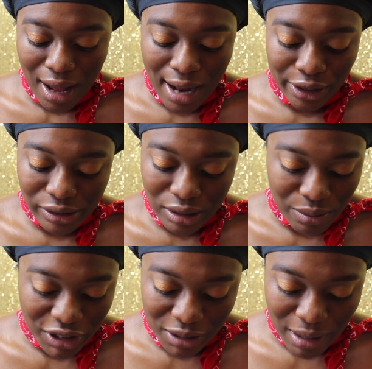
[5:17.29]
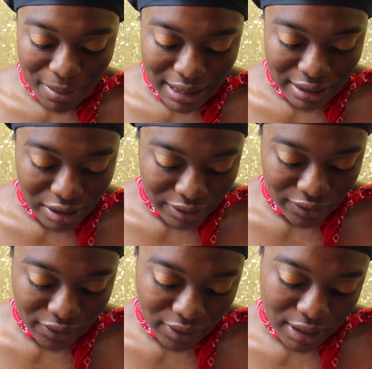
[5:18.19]
I learned so much about
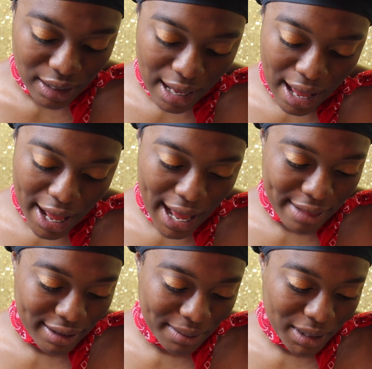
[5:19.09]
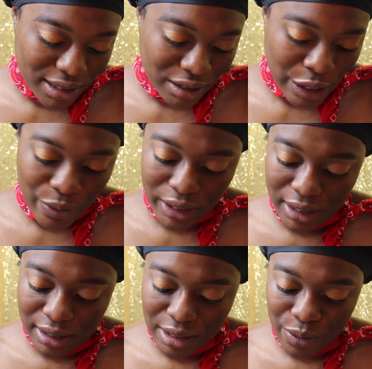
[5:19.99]
myself. I think I'm gonna go
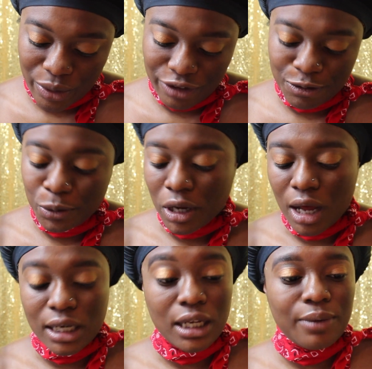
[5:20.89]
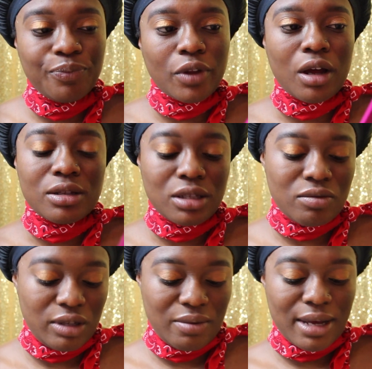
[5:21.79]
in with Fulani,
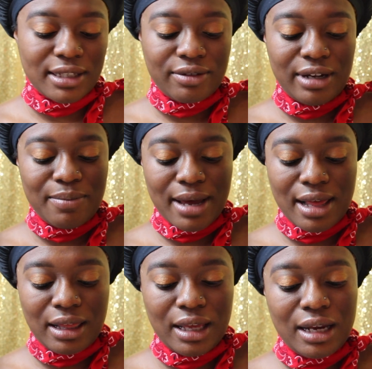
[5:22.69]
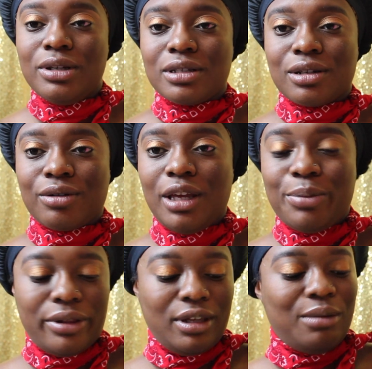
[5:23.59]
also in the Masquerade palette. We're just gonna
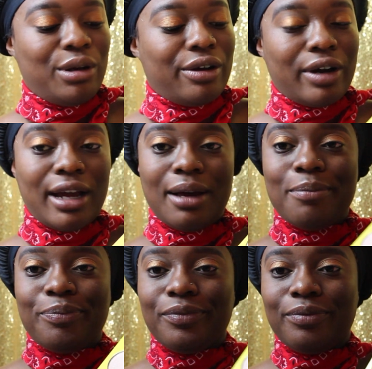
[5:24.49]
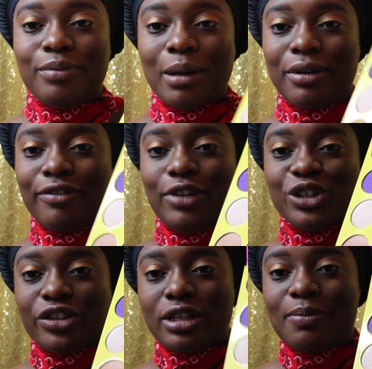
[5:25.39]
keep a theme here, right? I'm probably gonna
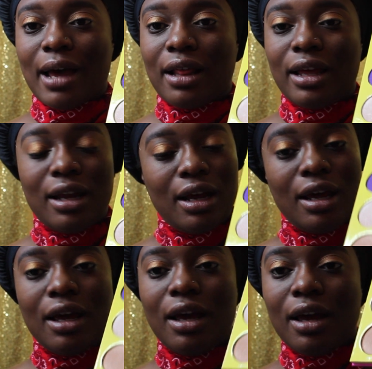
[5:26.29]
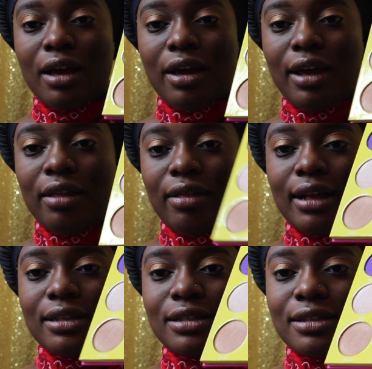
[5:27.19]
feature this palette. And
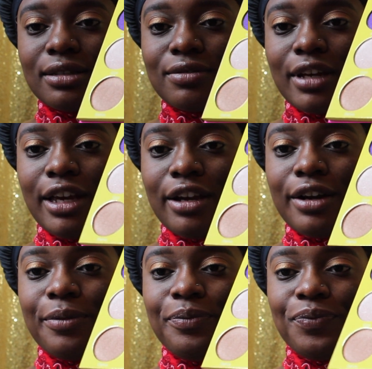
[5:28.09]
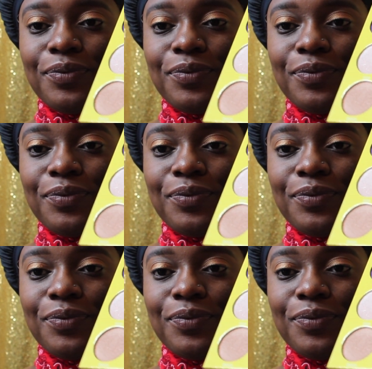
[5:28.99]
that's here.